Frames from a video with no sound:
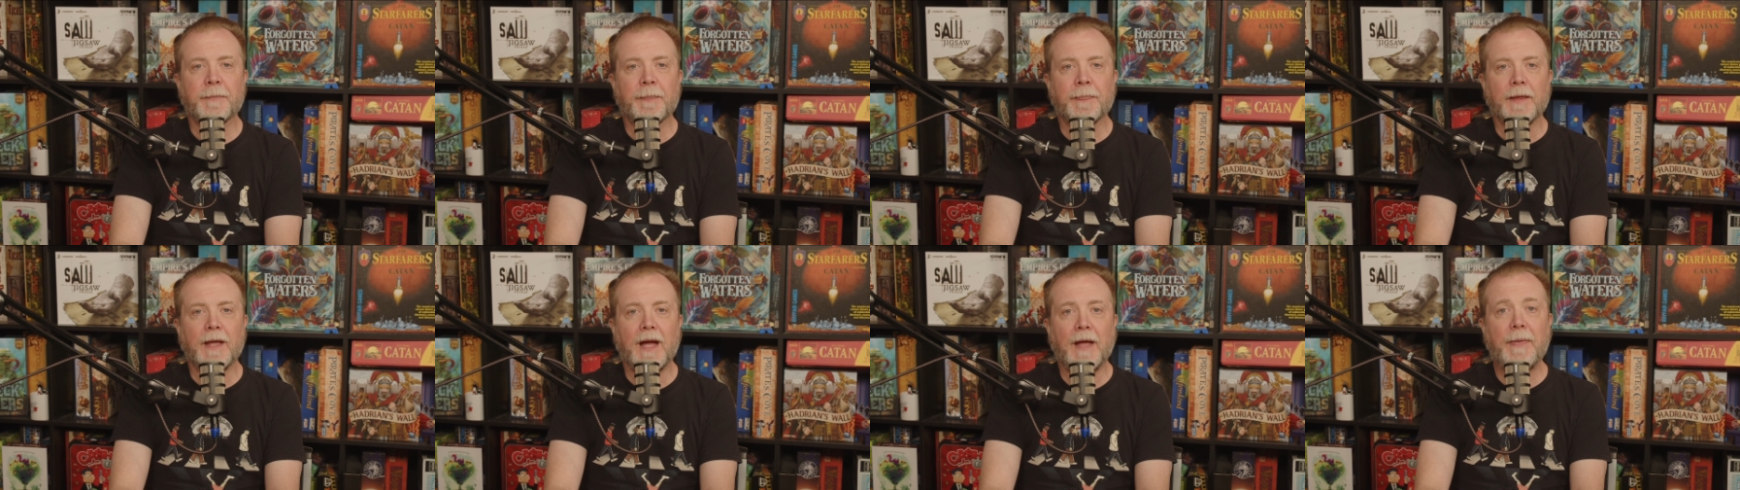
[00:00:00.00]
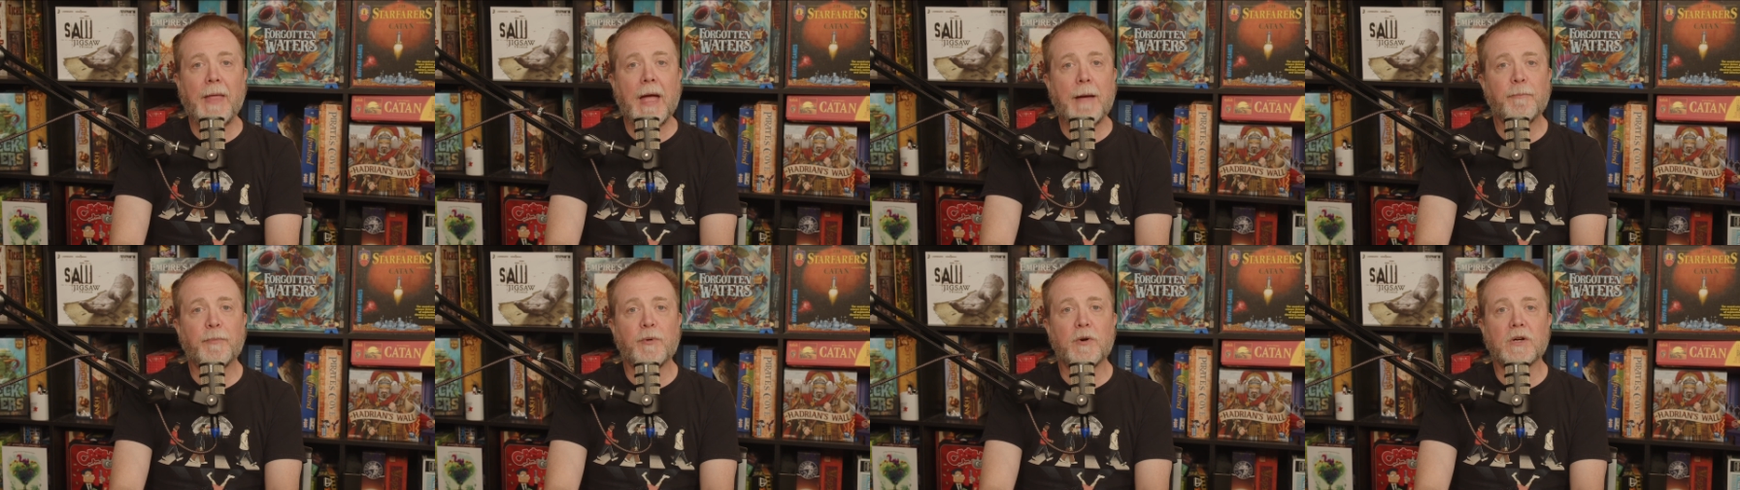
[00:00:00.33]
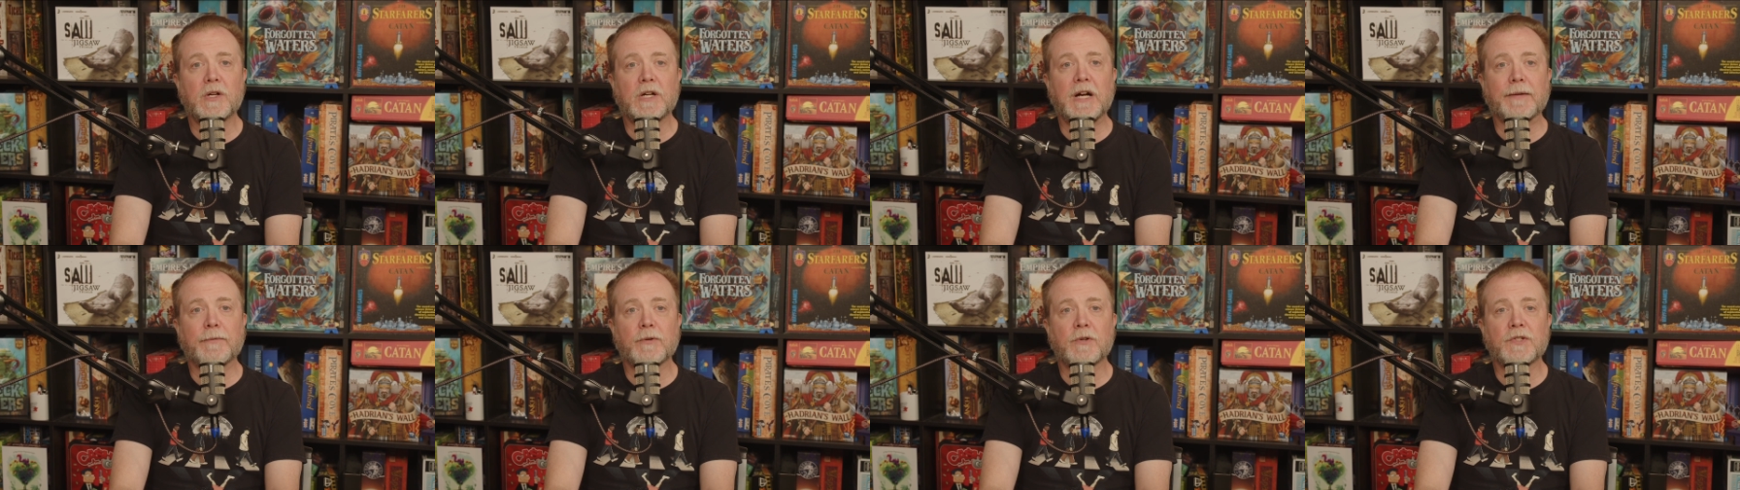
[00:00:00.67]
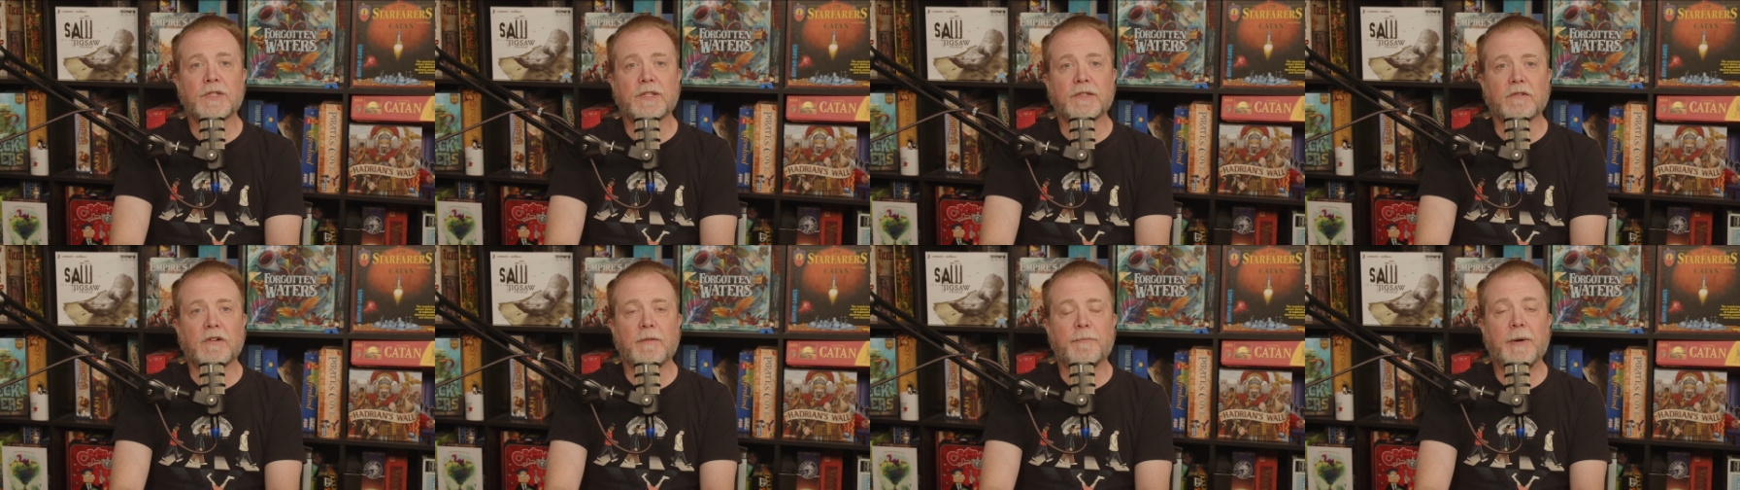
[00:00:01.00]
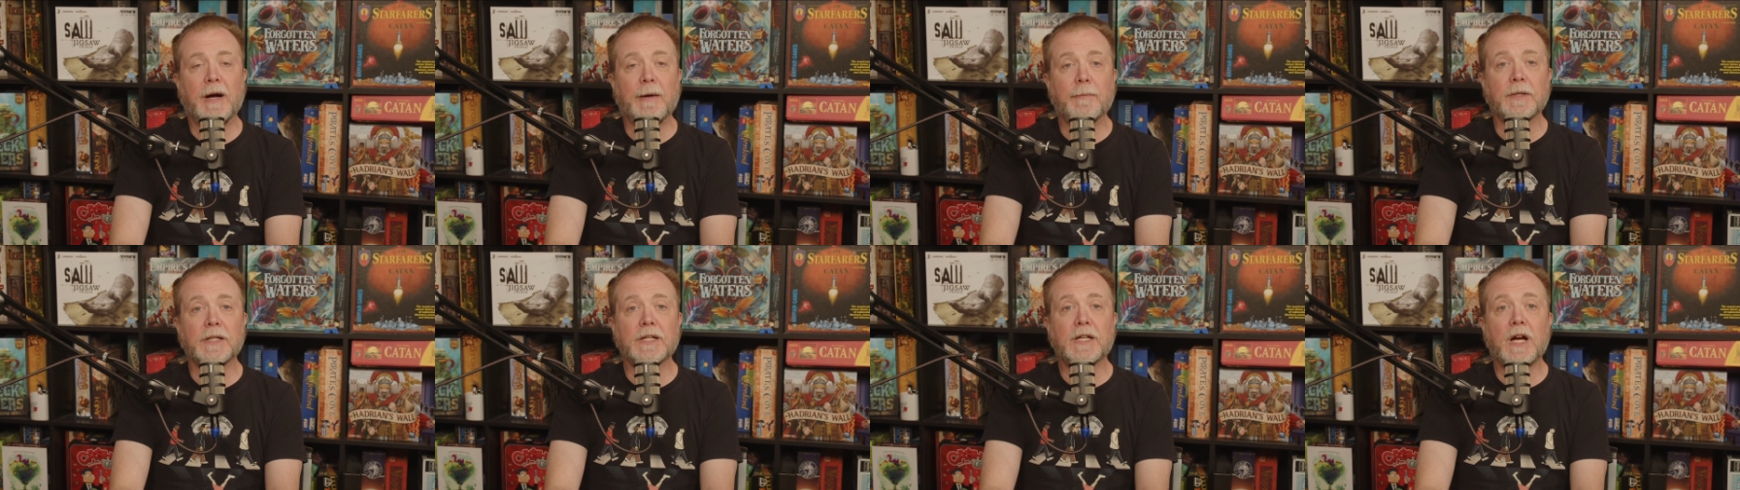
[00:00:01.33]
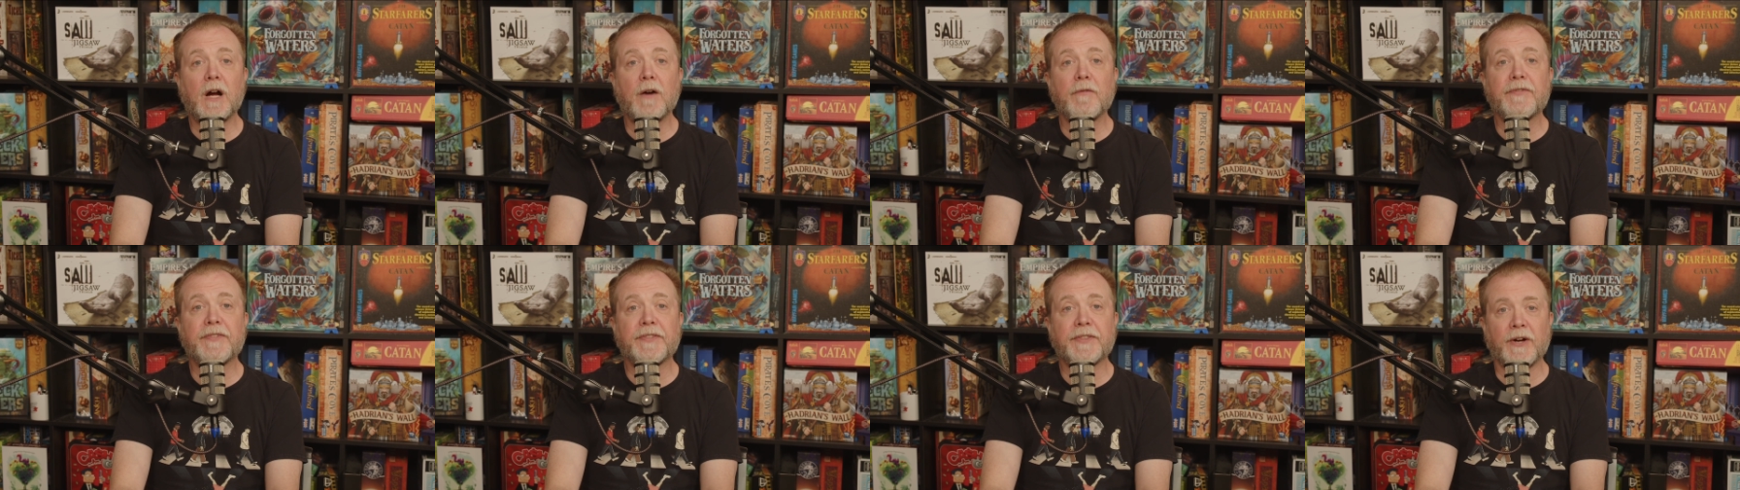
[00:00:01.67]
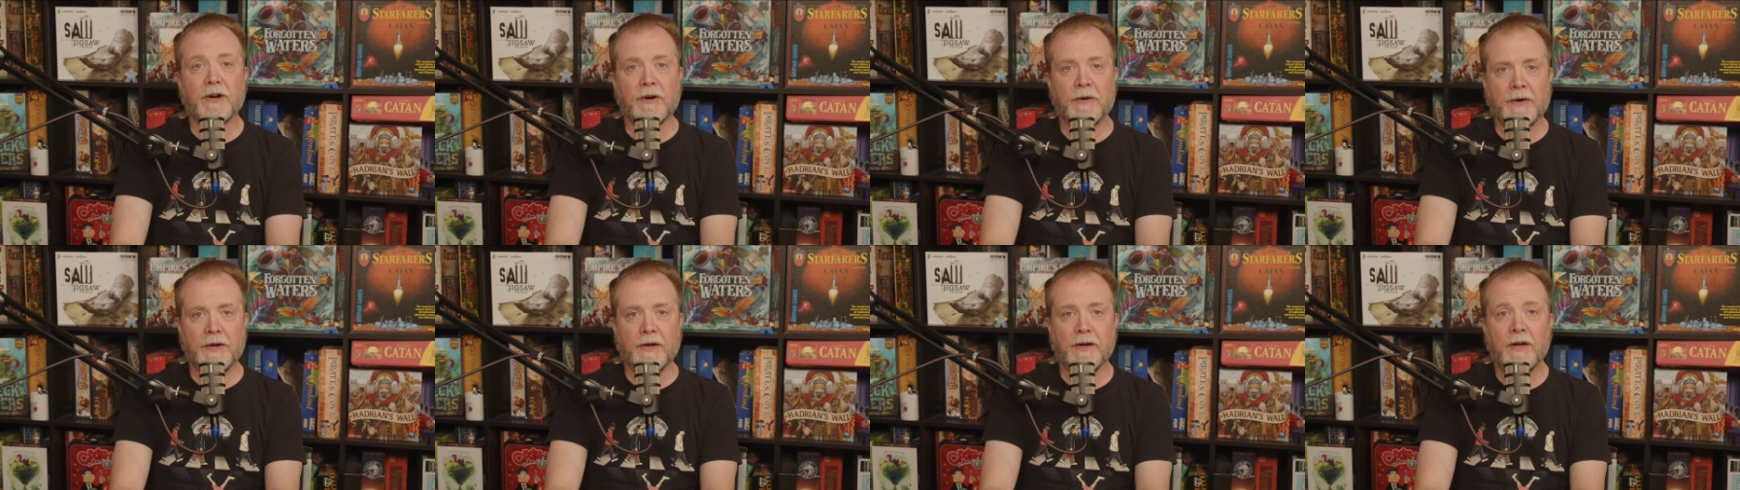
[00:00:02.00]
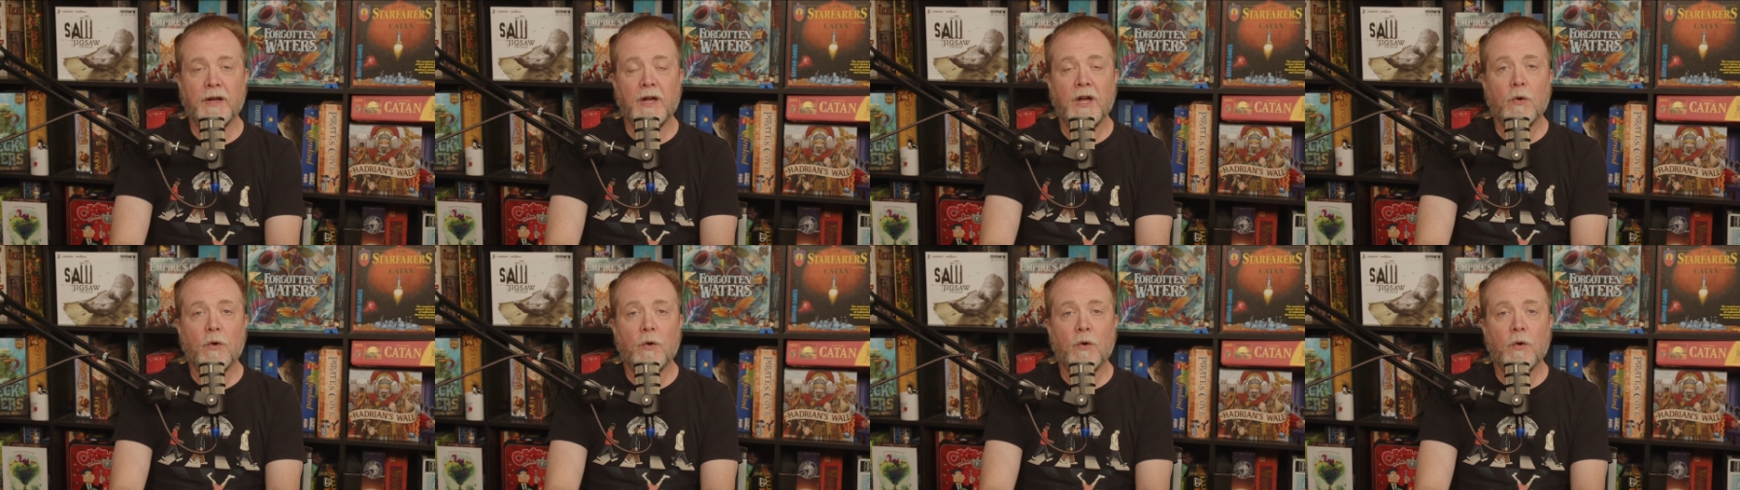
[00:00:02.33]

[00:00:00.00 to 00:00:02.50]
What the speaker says: And that book covers the Republic of Tharda,